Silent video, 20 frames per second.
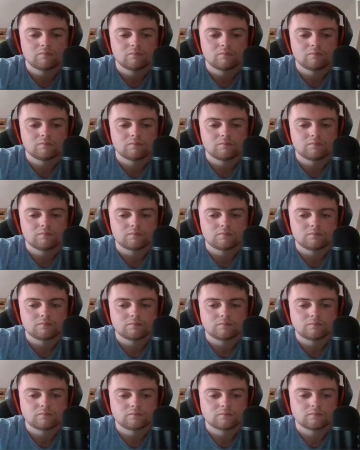
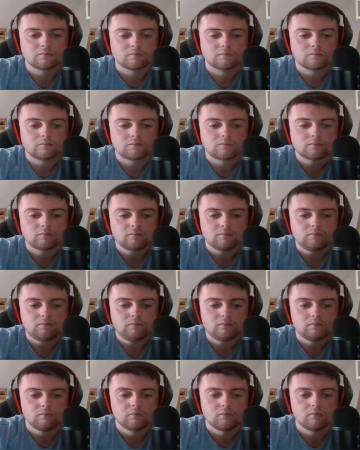
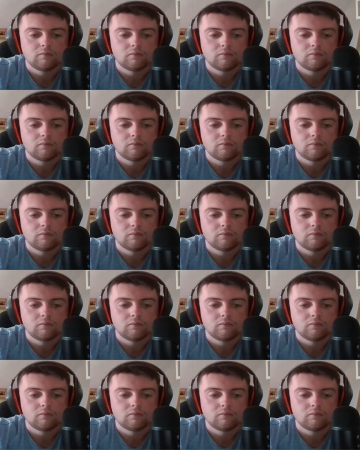[no speech]